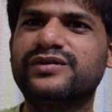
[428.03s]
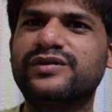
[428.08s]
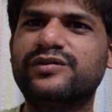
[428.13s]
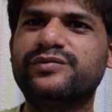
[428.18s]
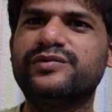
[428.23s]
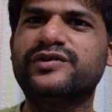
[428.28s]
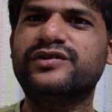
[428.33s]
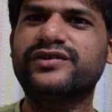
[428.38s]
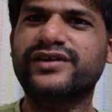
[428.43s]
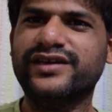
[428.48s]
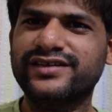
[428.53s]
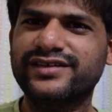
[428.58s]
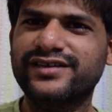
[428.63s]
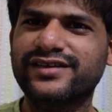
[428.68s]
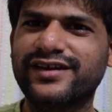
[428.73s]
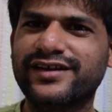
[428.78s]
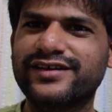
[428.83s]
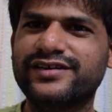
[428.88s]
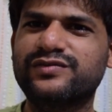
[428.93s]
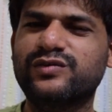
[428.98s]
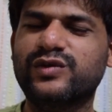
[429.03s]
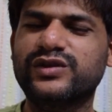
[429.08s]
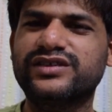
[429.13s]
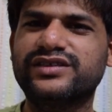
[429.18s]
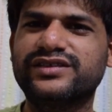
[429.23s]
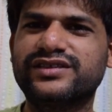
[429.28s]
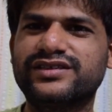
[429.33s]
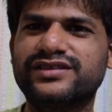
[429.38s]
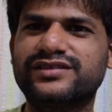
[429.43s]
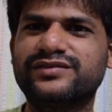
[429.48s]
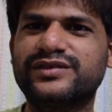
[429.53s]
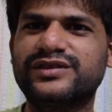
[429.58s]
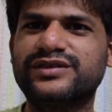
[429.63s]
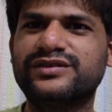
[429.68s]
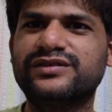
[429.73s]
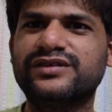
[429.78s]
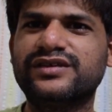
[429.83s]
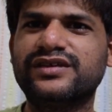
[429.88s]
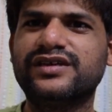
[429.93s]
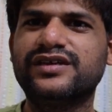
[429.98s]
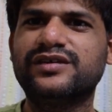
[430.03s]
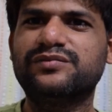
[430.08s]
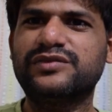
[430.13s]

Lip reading: Hope you guys liked watching this video.